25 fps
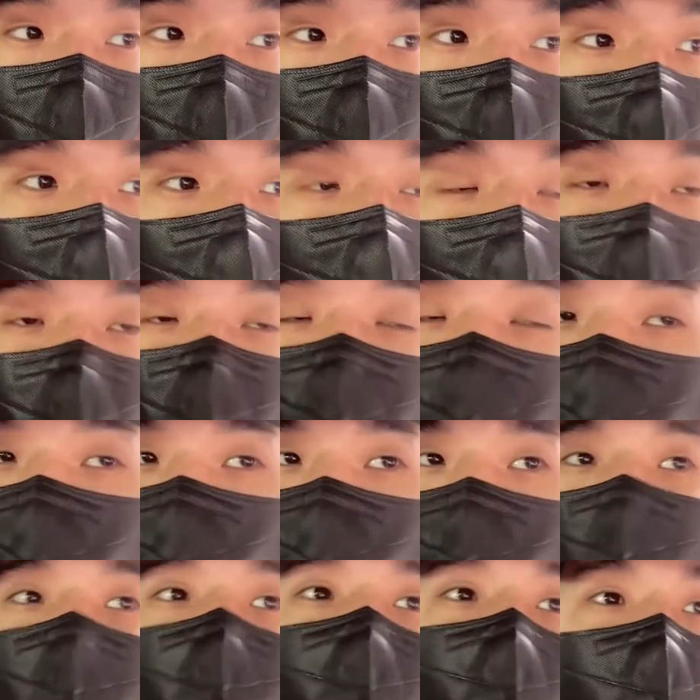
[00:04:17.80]
know, one of the
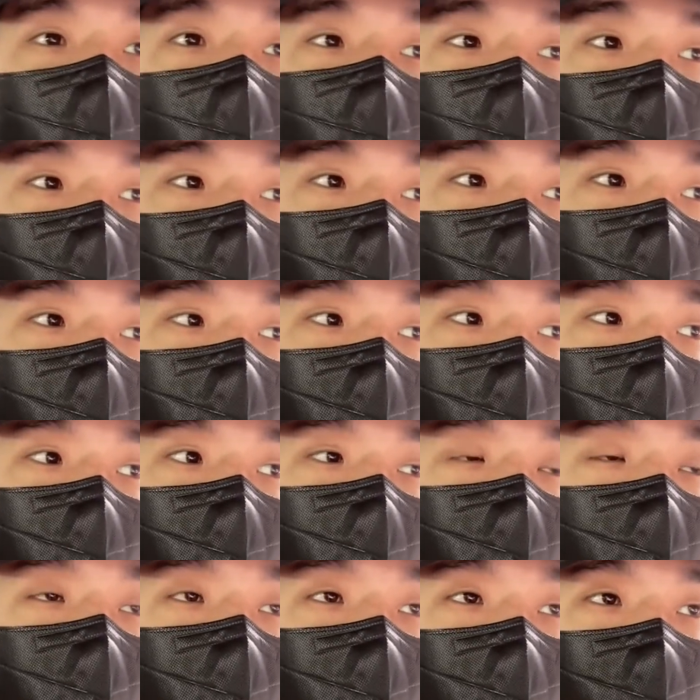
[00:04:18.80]
rising
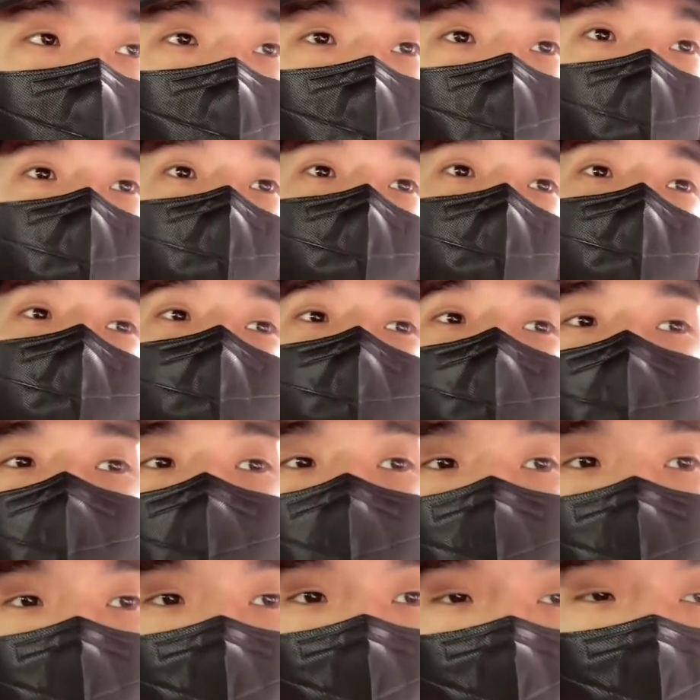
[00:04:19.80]
bands in Korea.
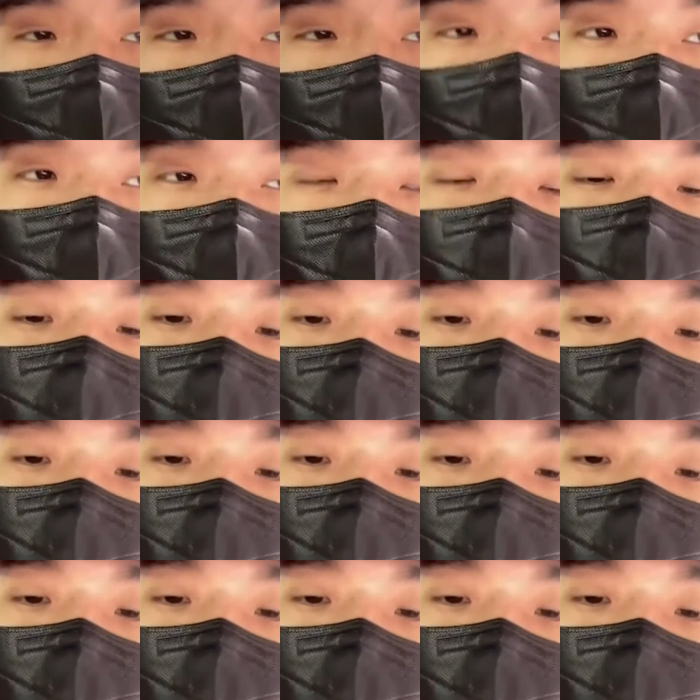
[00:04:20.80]
Okay,